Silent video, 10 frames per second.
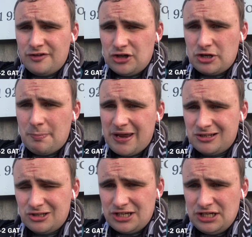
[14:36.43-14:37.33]
Uh, the
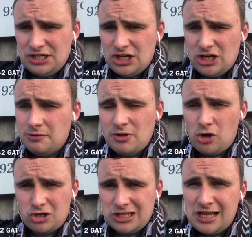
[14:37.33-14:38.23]
penalty, uh, I'm not
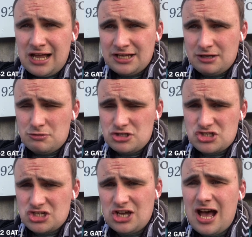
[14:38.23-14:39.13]
going to lie, it was
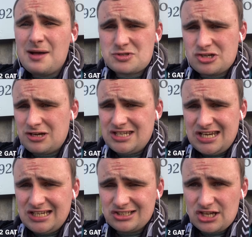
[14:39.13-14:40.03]
absolutely
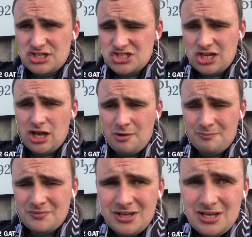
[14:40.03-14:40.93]
needless.
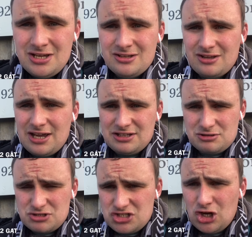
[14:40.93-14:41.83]
Um, like there
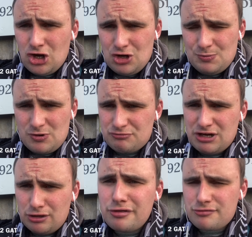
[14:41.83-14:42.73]
was no
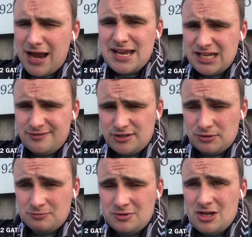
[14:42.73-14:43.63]
real threat
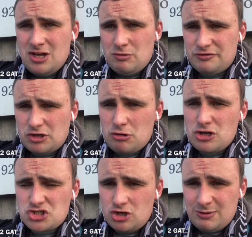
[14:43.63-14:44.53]
even with the
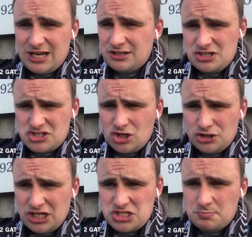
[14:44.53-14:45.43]
cross coming in. There's no
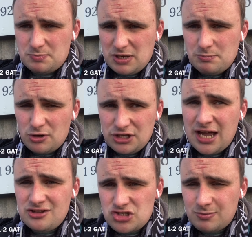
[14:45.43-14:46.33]
need to be putting your
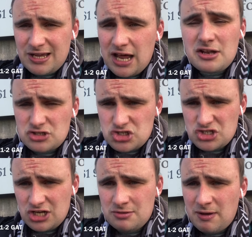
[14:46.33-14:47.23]
hands up like that. Just
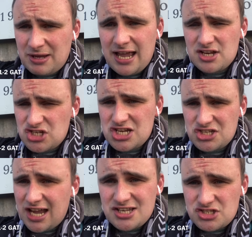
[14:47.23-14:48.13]
maybe get your chest, a
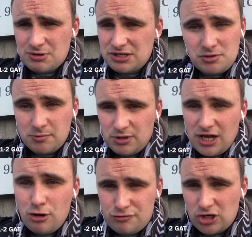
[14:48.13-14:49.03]
head to it, and put it
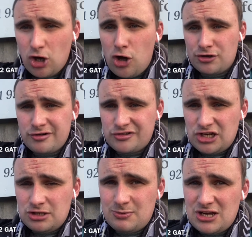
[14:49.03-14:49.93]
out for a corner if
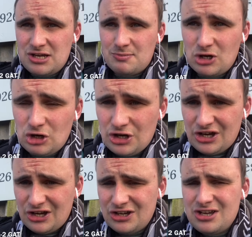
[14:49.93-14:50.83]
need be.
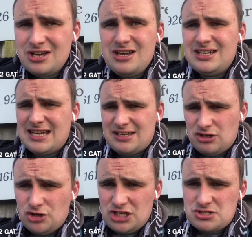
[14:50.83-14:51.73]
But yeah,
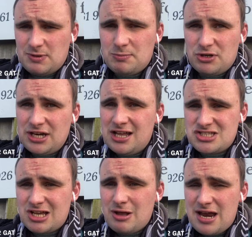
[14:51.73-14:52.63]
no need to be putting your hands
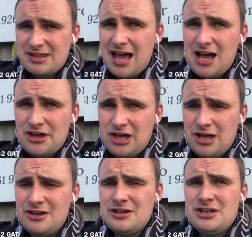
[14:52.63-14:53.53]
out like
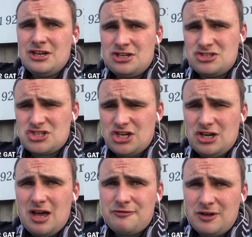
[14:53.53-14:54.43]
that. Uh, and
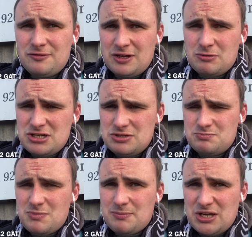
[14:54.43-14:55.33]
uh, I, th I, think we
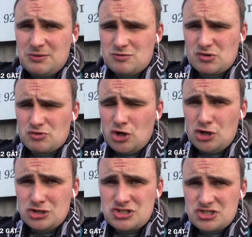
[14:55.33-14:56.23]
maybe
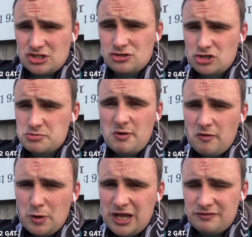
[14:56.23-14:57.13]
rode the cusp of a
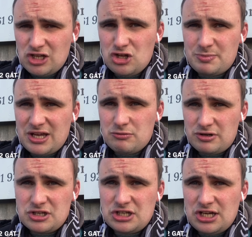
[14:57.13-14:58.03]
wave a little bit with
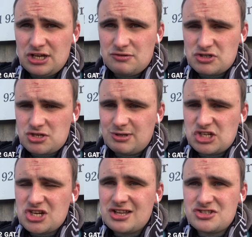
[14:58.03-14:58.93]
the uh, with some of the
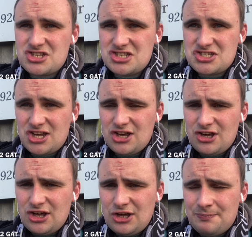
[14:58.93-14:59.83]
chances that.